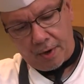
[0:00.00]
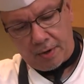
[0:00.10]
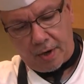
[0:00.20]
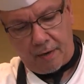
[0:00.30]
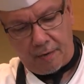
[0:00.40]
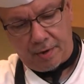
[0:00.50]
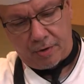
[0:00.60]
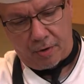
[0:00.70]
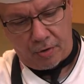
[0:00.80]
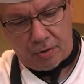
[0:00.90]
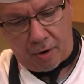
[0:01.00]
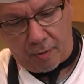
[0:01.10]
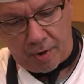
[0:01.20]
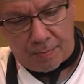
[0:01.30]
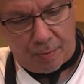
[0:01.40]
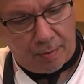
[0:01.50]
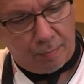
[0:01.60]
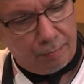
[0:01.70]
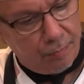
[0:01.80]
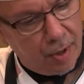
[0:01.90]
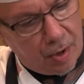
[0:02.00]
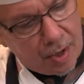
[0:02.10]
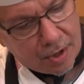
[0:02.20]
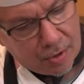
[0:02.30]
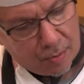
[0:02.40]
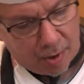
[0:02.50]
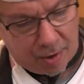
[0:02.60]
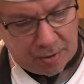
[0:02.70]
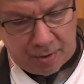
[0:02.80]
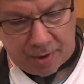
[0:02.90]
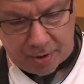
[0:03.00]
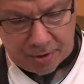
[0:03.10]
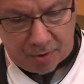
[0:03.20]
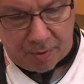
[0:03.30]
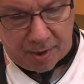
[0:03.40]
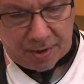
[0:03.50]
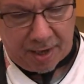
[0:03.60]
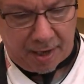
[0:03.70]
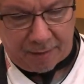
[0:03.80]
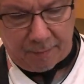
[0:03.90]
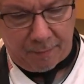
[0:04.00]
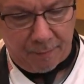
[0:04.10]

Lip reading: thing till everything turns orange, but you don't necessarily want to do that. So we're going to take it.